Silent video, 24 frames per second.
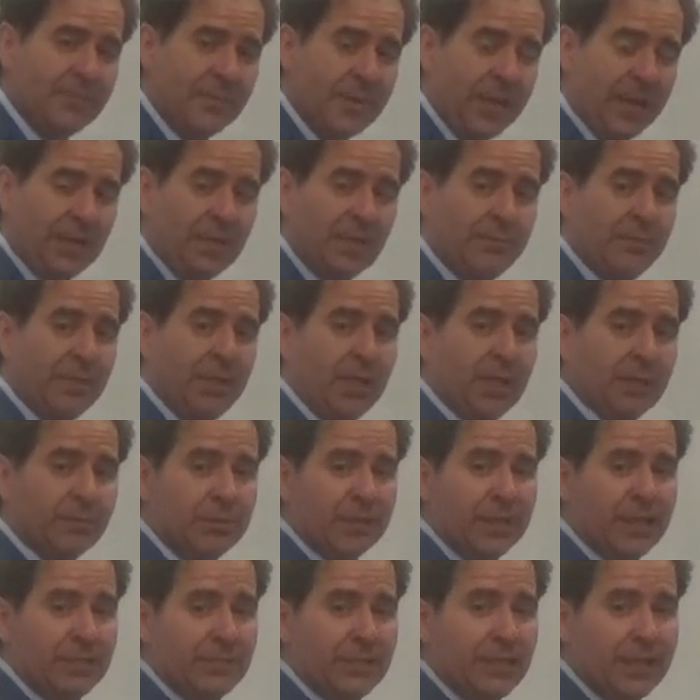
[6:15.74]
and to be able
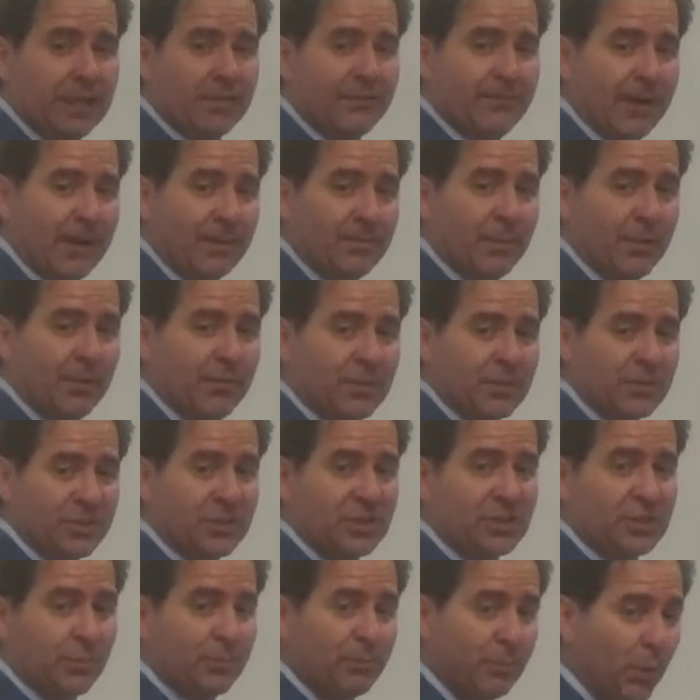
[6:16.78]
to identify both the
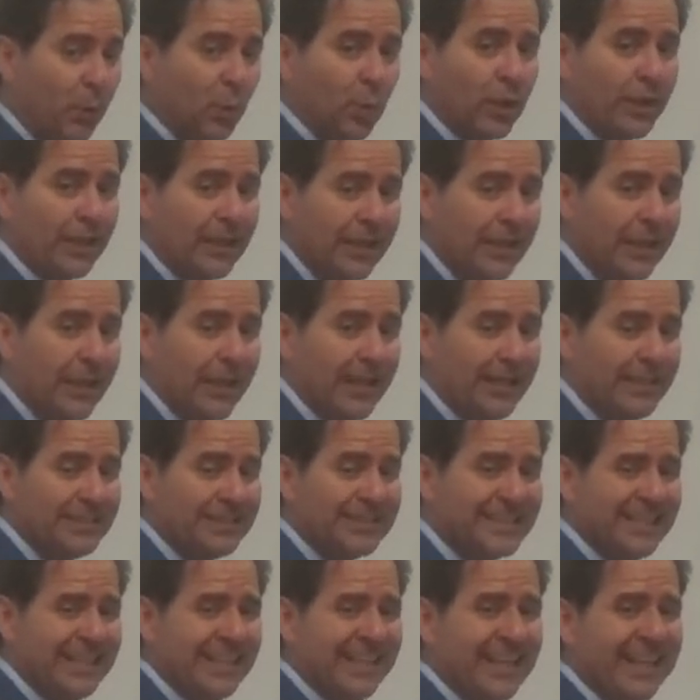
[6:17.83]
support
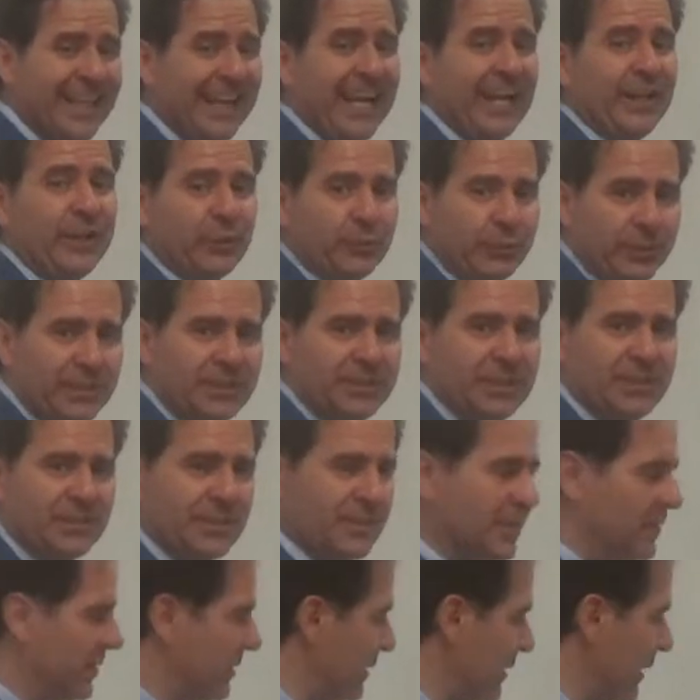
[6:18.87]
lines and the
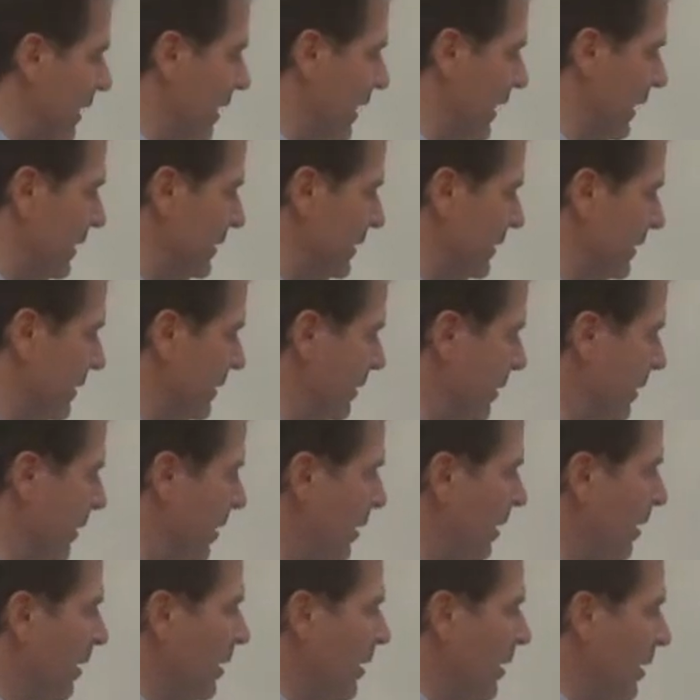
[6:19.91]
resistance
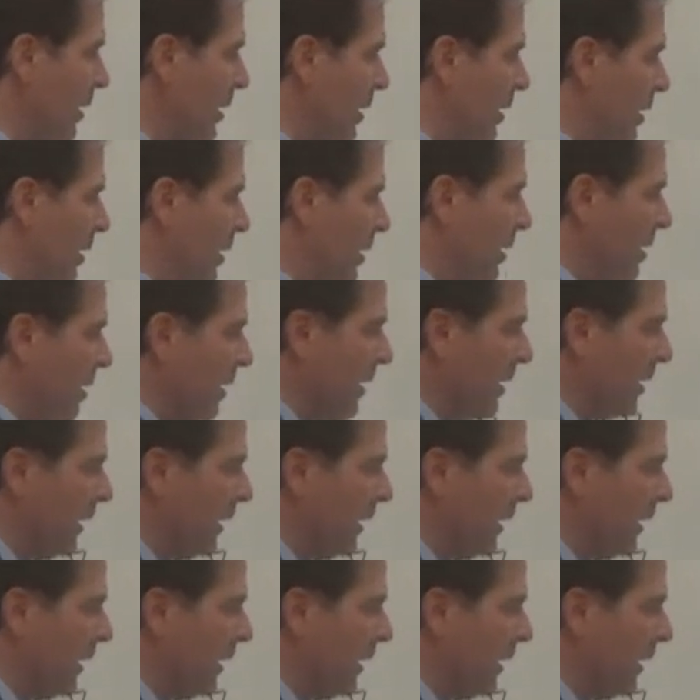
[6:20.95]
lines.